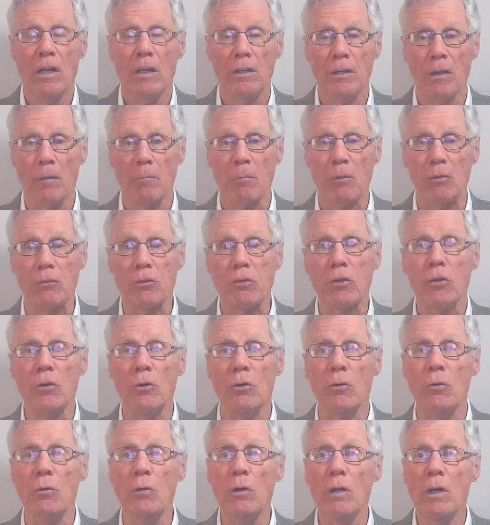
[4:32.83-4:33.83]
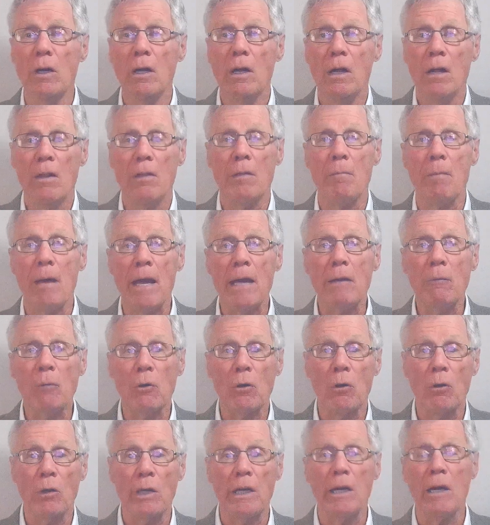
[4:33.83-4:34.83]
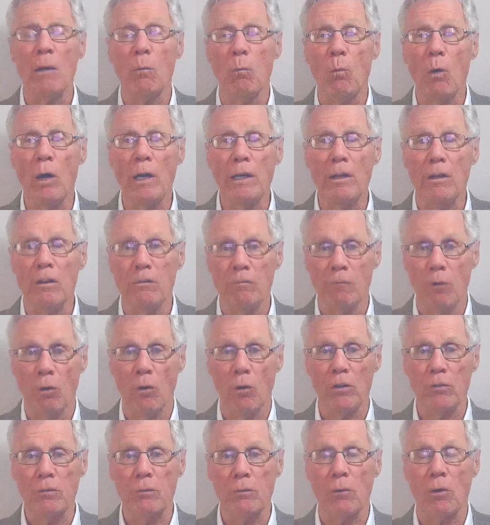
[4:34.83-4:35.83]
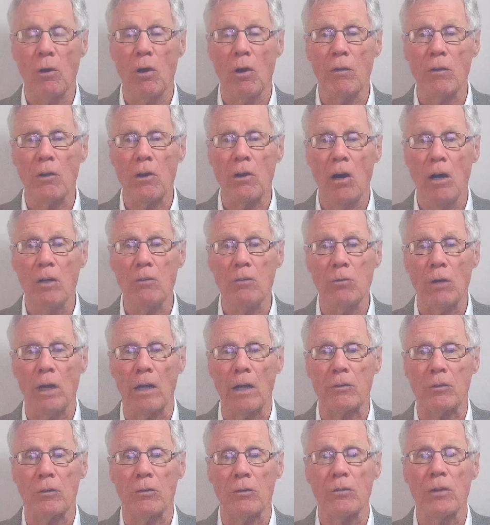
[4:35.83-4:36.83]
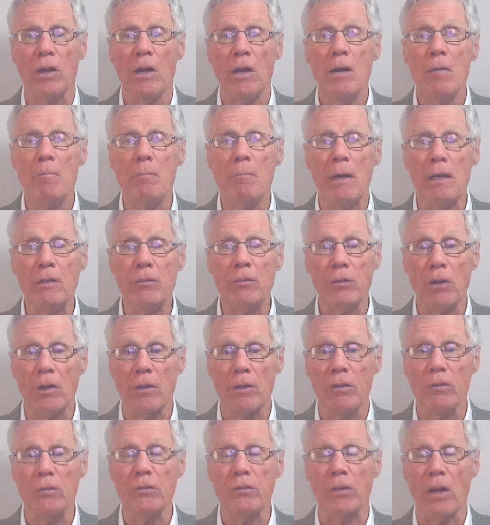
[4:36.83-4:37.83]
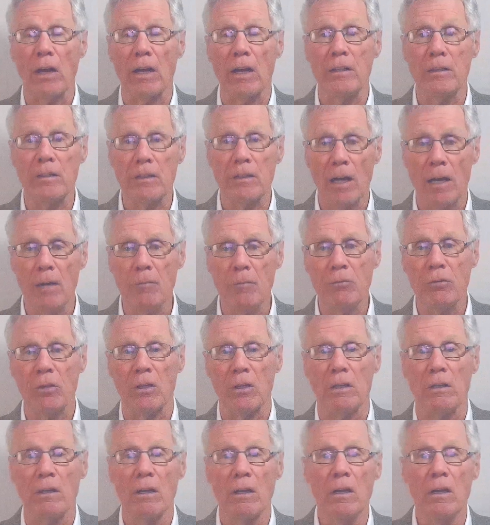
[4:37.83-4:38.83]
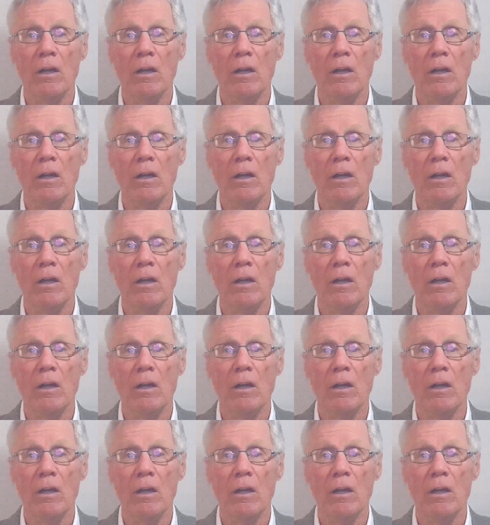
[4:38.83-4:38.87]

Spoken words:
Number 2, the bank would only get one invoice for all the contractors based on the signed timesheet.